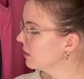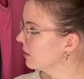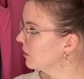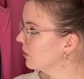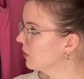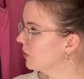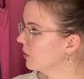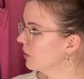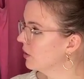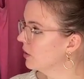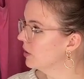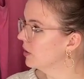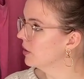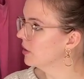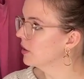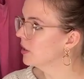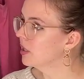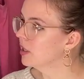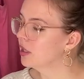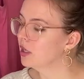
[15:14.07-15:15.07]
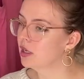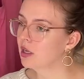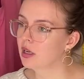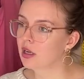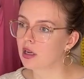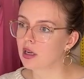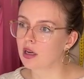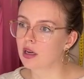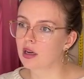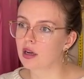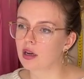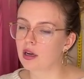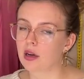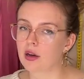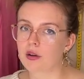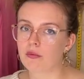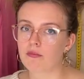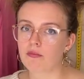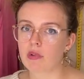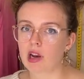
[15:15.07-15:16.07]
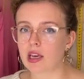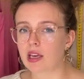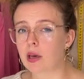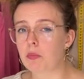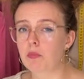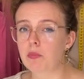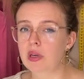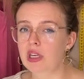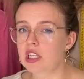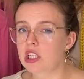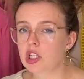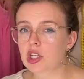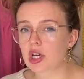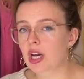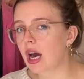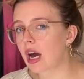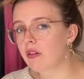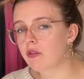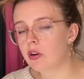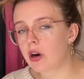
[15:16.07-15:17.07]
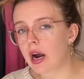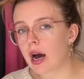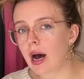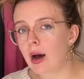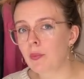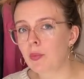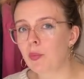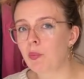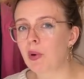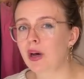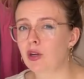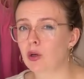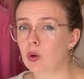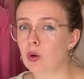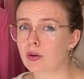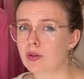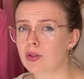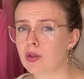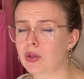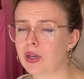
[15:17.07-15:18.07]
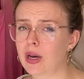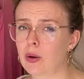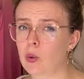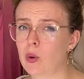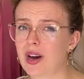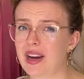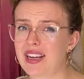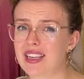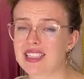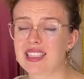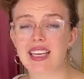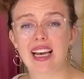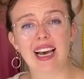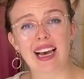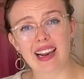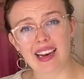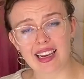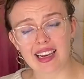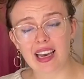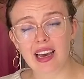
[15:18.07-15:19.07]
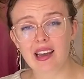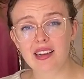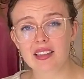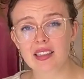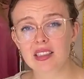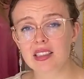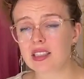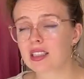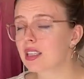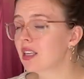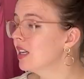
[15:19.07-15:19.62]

or like a beach cover up, but also quite elegant.